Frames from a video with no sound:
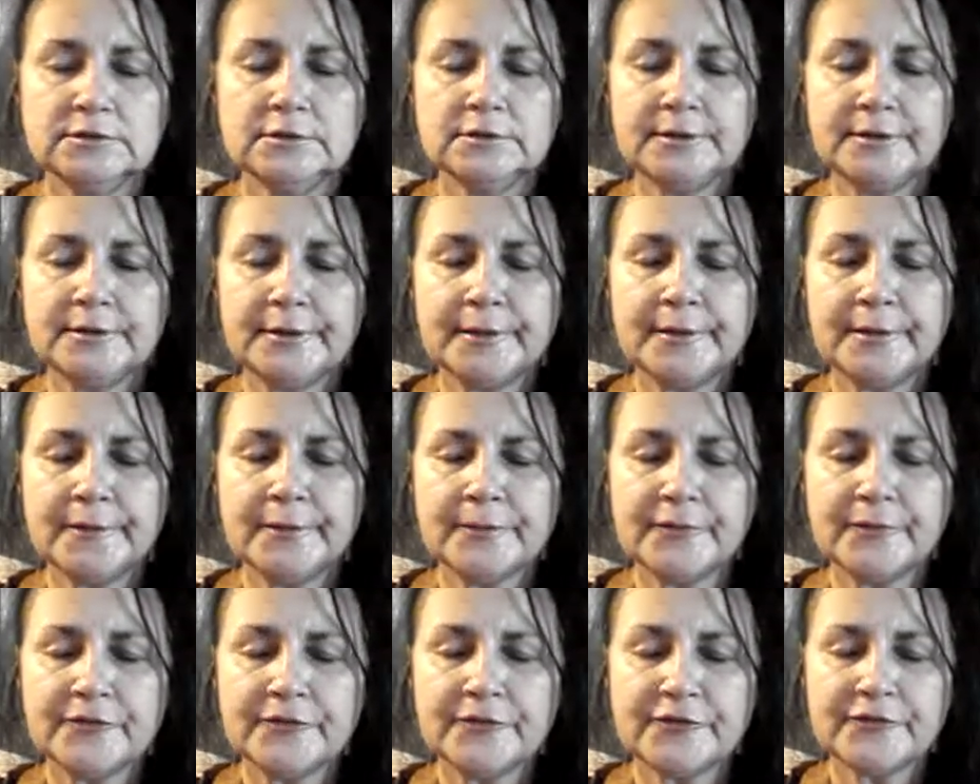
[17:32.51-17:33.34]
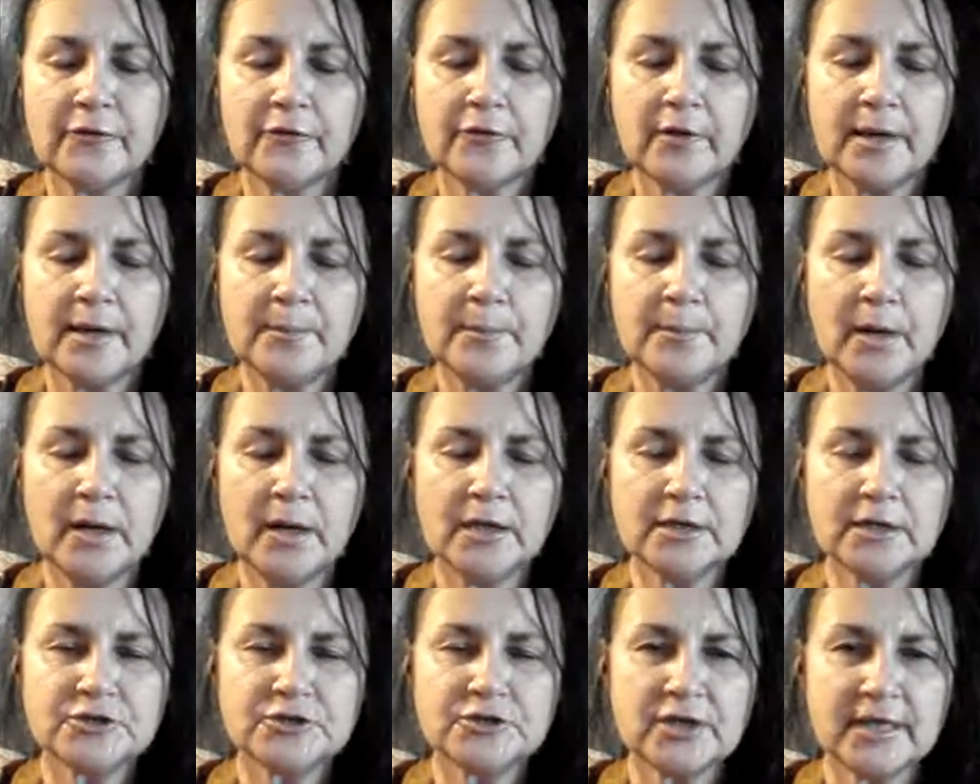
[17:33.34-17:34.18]
you know so I
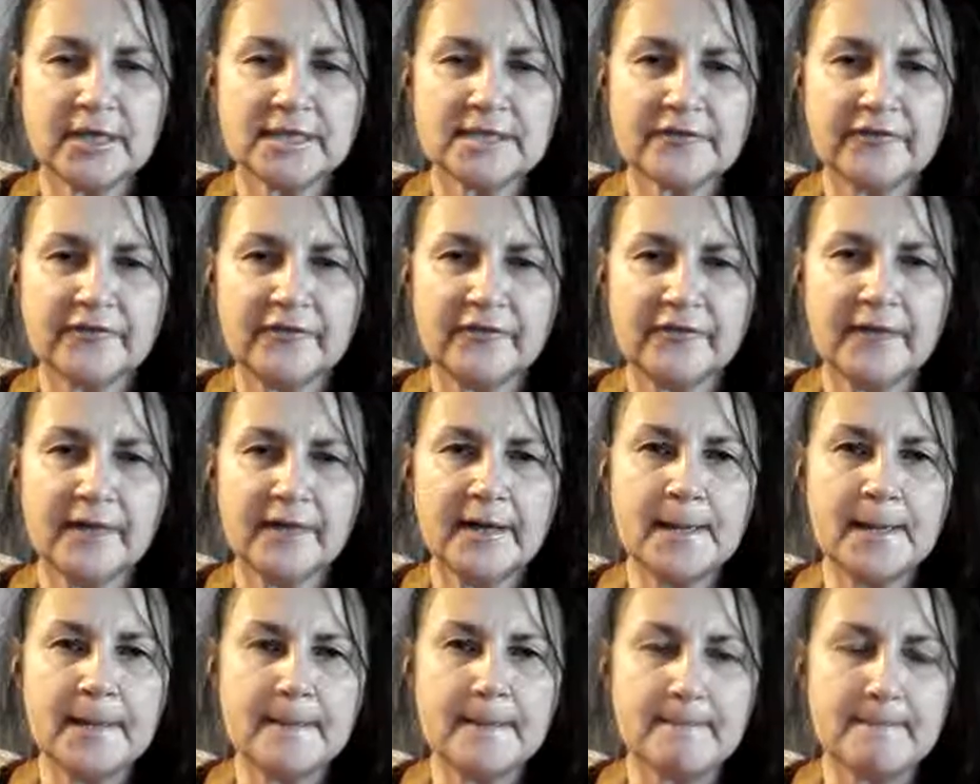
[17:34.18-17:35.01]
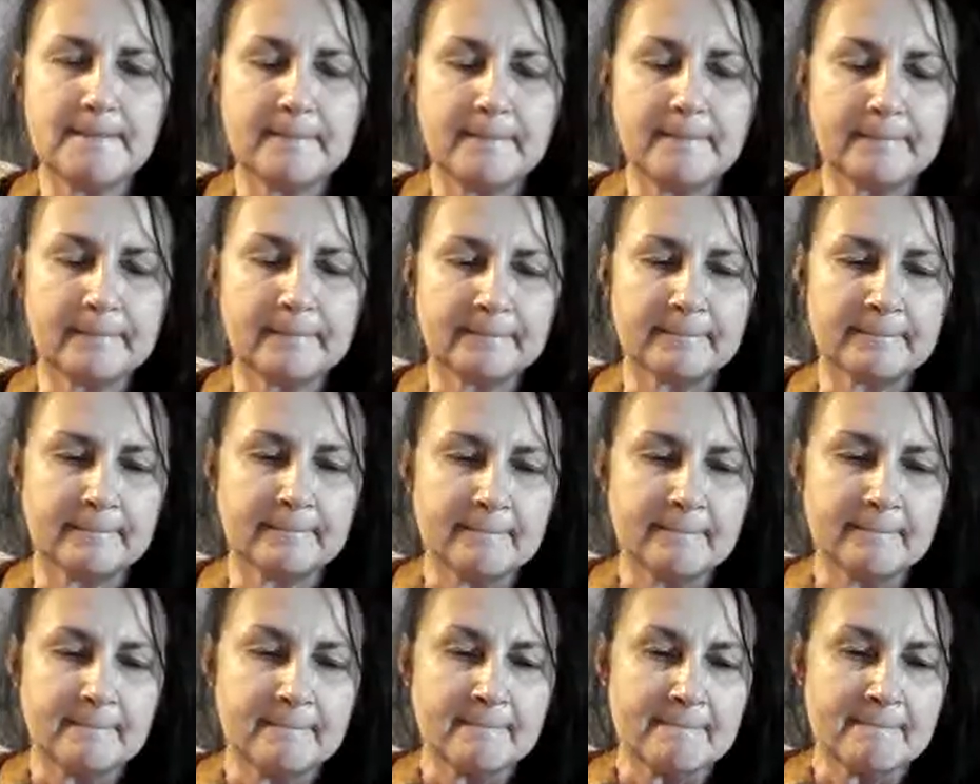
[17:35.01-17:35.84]
apologize for that
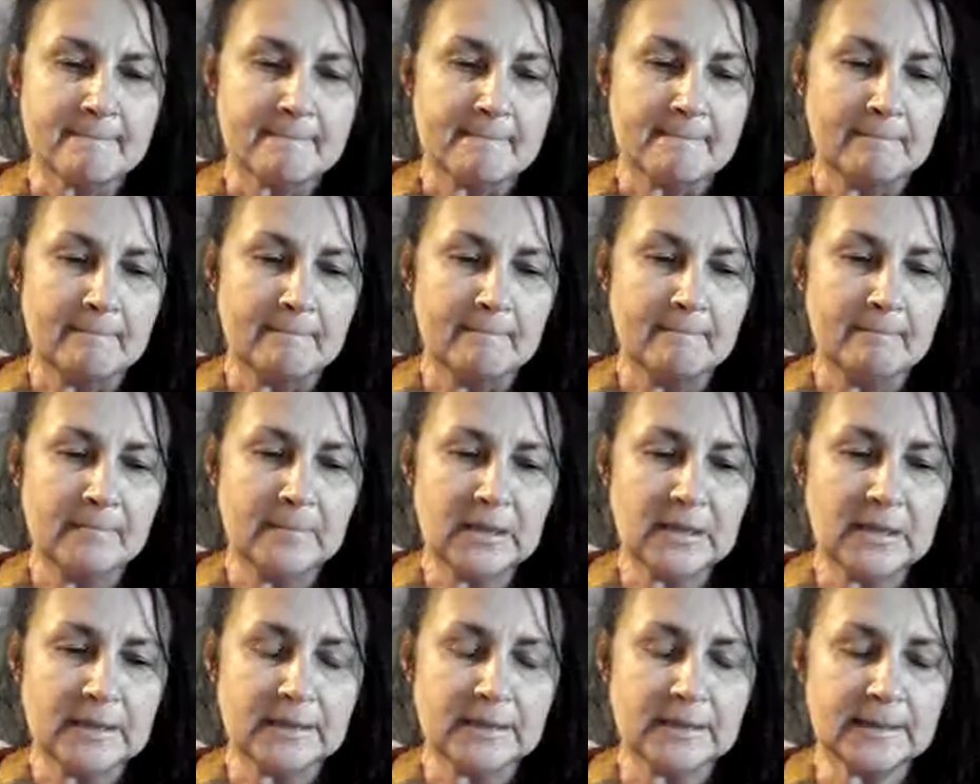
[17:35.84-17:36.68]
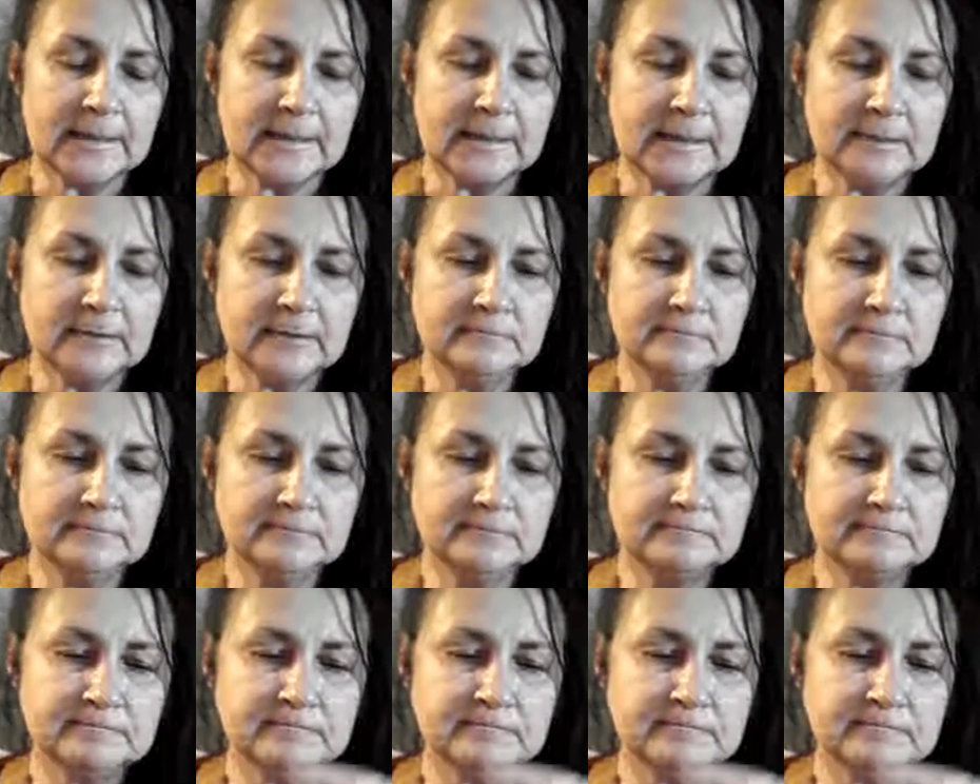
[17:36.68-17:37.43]
but um,